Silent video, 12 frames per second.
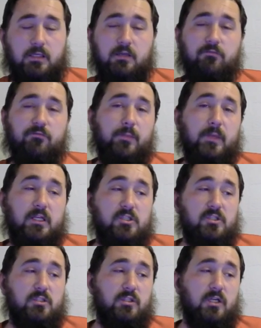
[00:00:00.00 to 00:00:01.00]
the
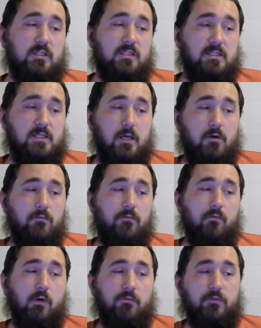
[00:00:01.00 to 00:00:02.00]
information is on sale
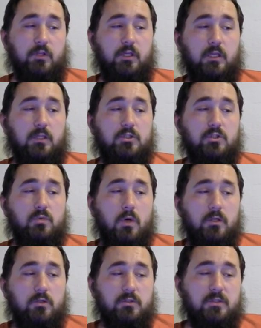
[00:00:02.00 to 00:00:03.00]
for roughly
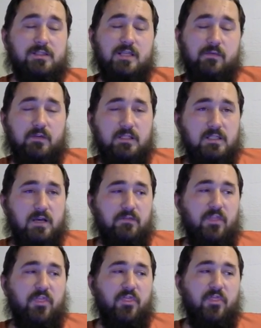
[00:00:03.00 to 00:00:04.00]

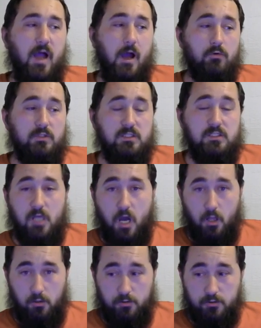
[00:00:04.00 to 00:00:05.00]

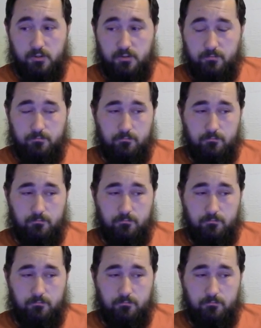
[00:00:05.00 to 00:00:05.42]
$277,000.